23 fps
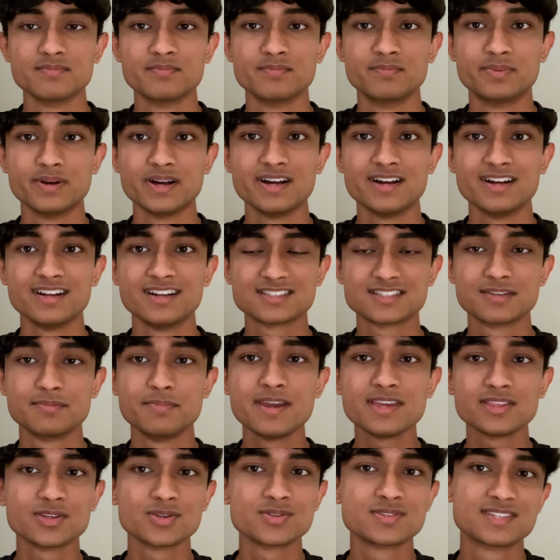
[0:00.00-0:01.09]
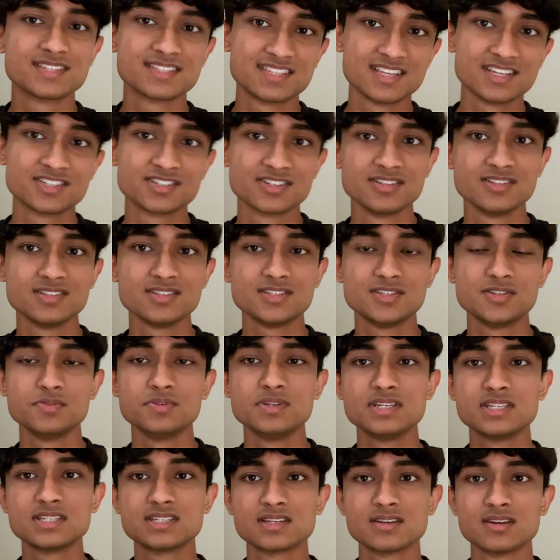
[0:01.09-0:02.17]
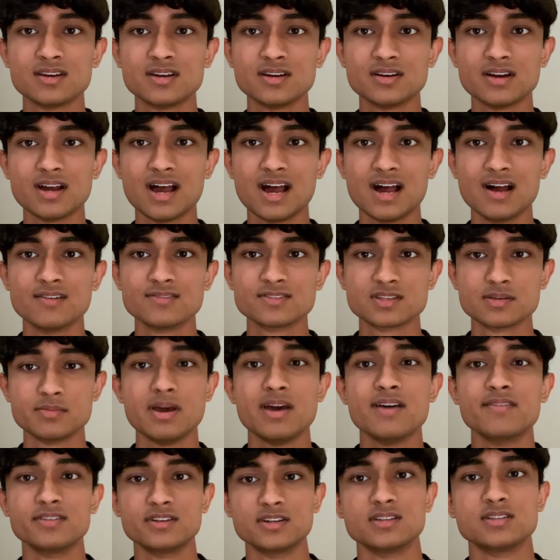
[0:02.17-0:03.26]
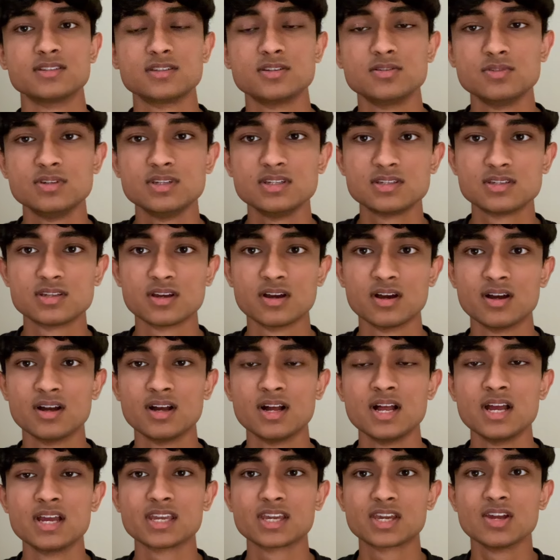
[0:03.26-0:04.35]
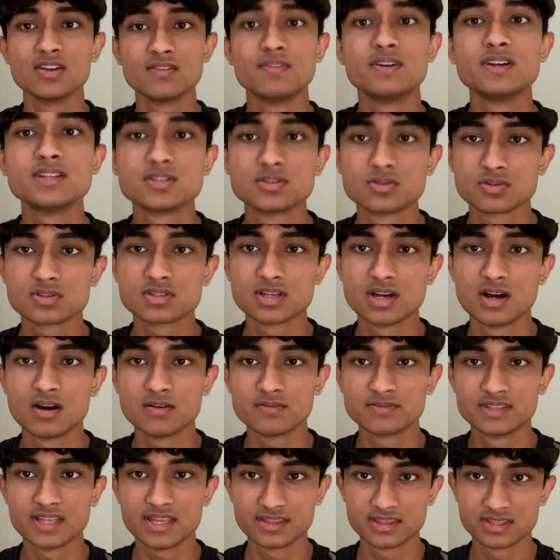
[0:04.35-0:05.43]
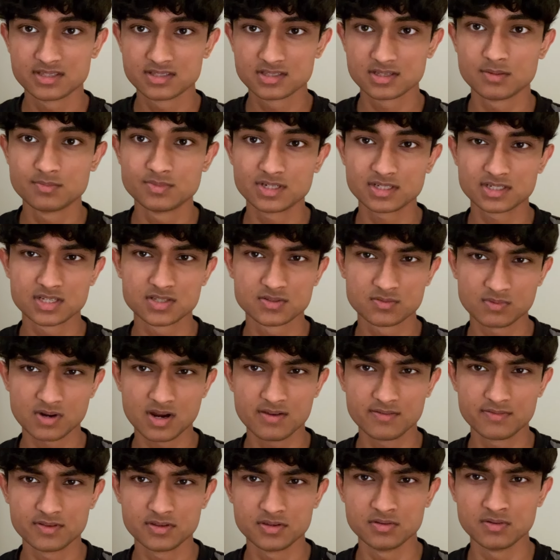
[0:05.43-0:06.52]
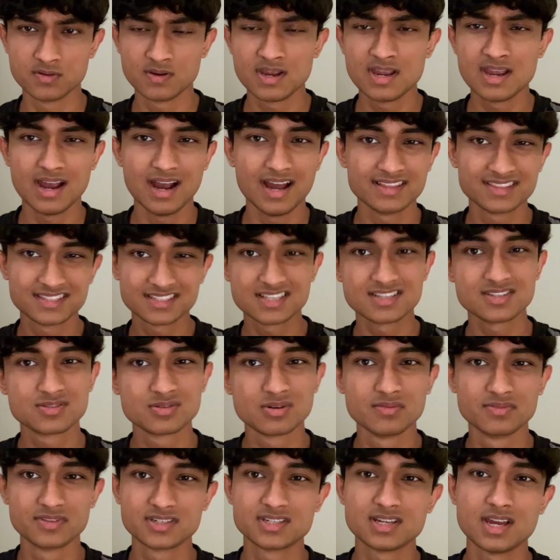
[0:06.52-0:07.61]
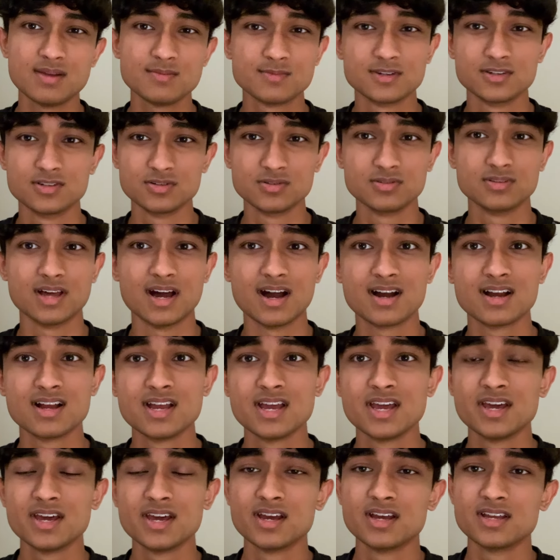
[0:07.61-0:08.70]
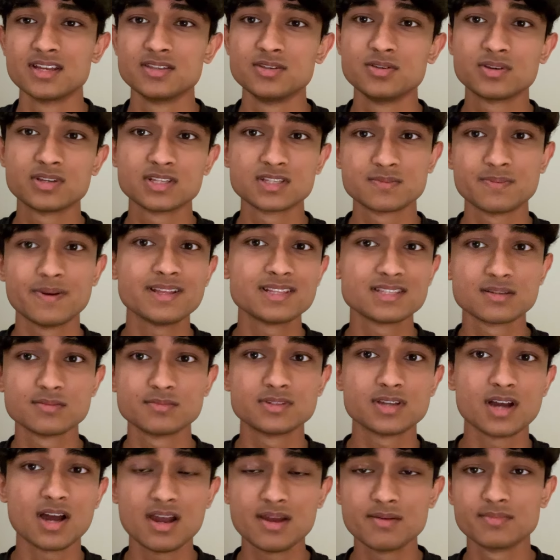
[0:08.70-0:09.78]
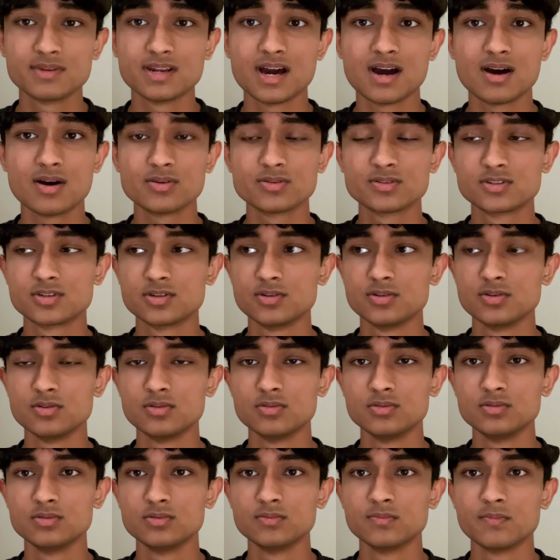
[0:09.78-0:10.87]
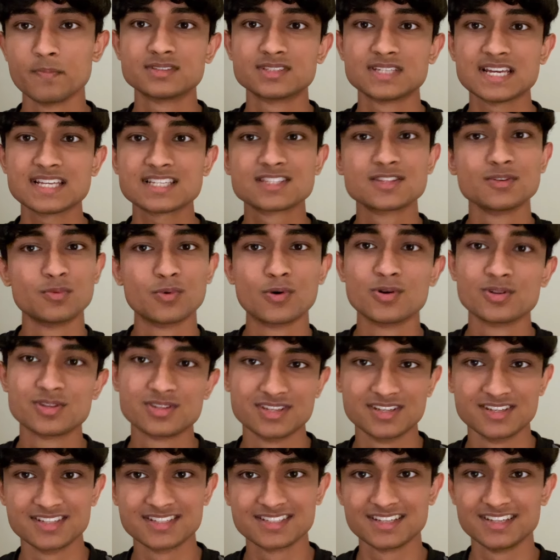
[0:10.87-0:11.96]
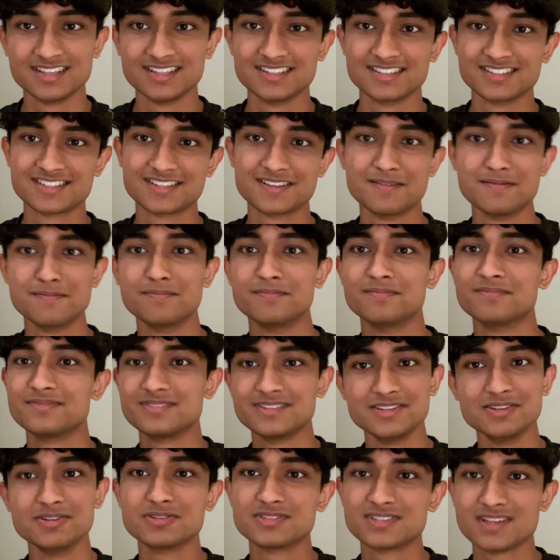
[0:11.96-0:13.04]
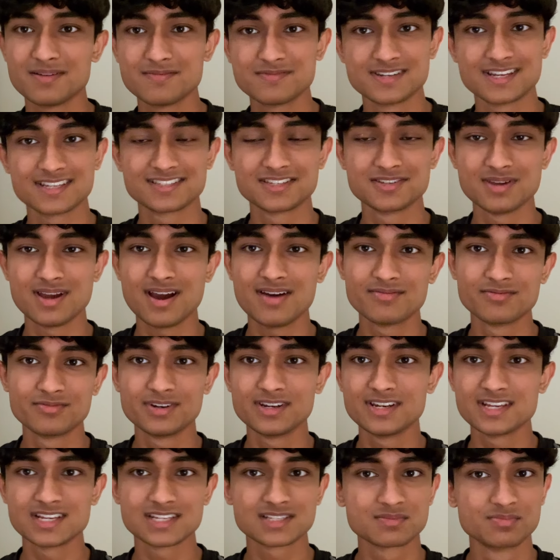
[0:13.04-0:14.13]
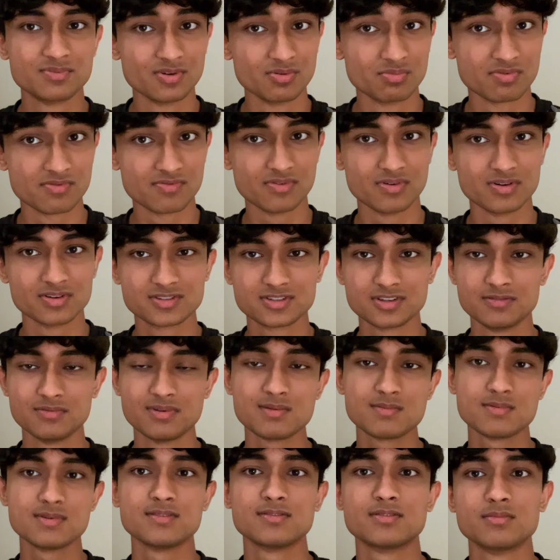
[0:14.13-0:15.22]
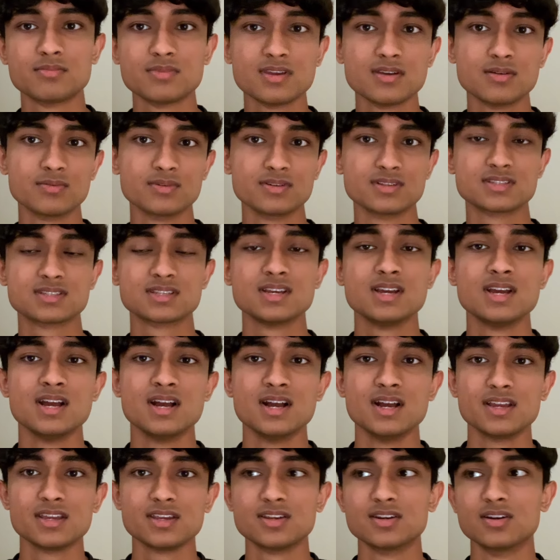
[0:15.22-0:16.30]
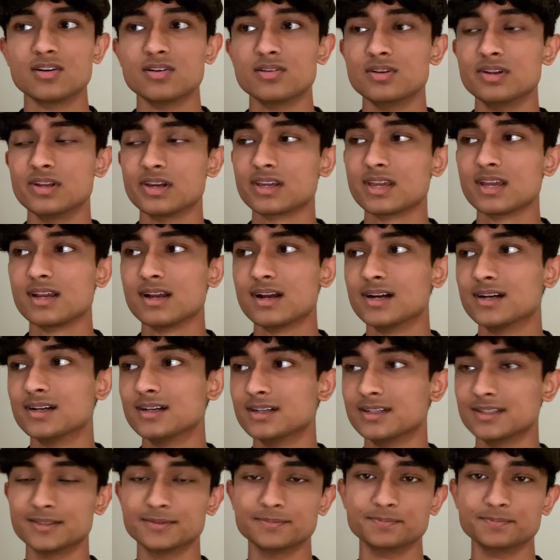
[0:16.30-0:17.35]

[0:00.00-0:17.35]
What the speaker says: But to make those decisions, you need to have some evidence. You need to convince yourself that the subject is right for you. And this is sort of the time to do that. You can spend some time now to test the waters in some new subjects that you haven't really explored before. So maybe for me it was, looking at,